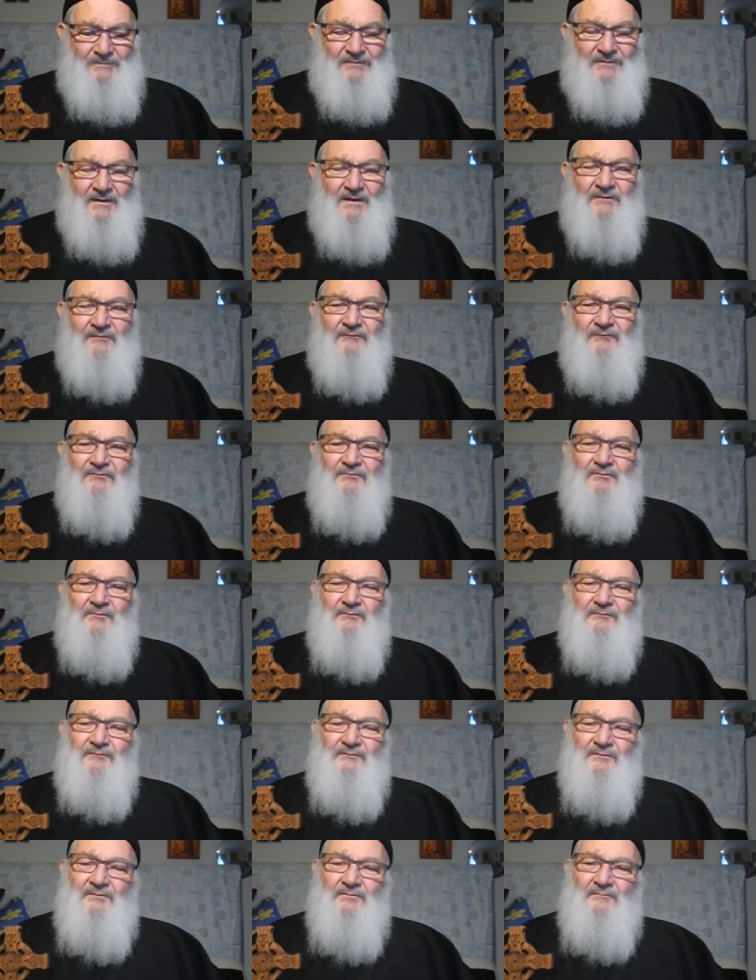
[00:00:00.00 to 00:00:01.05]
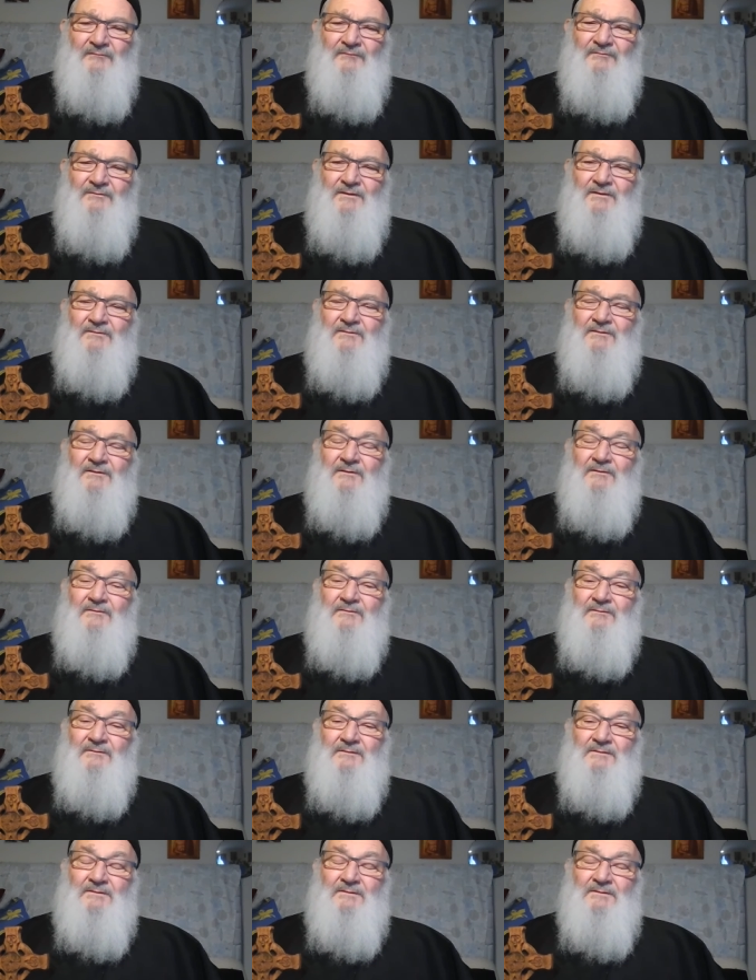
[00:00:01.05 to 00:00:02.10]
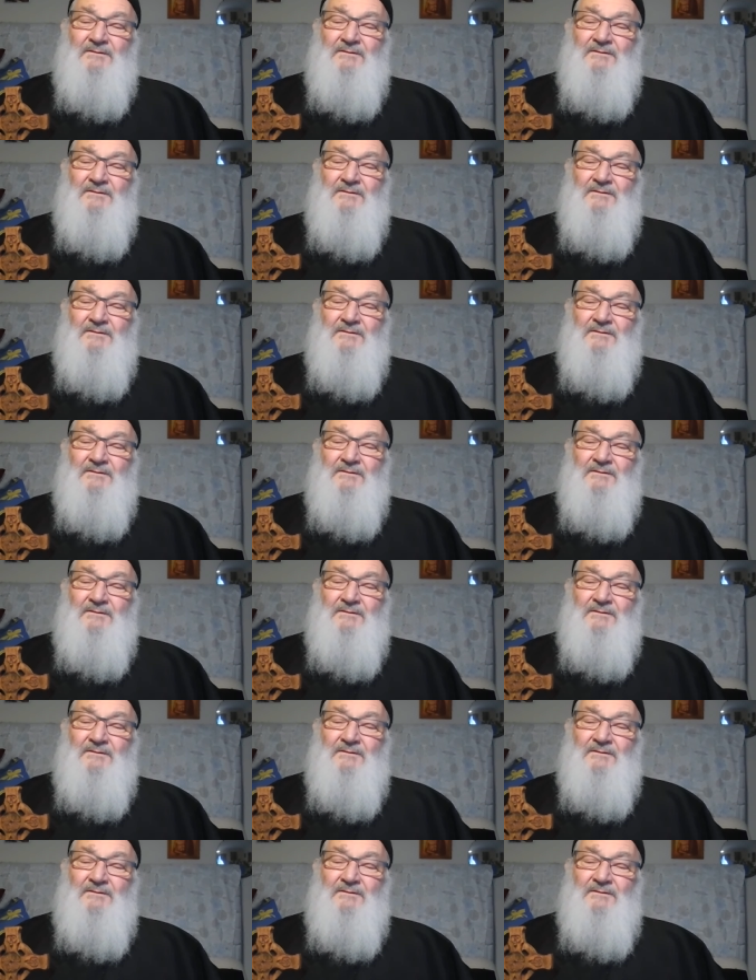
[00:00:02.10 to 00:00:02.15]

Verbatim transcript: Test yourselves, he says.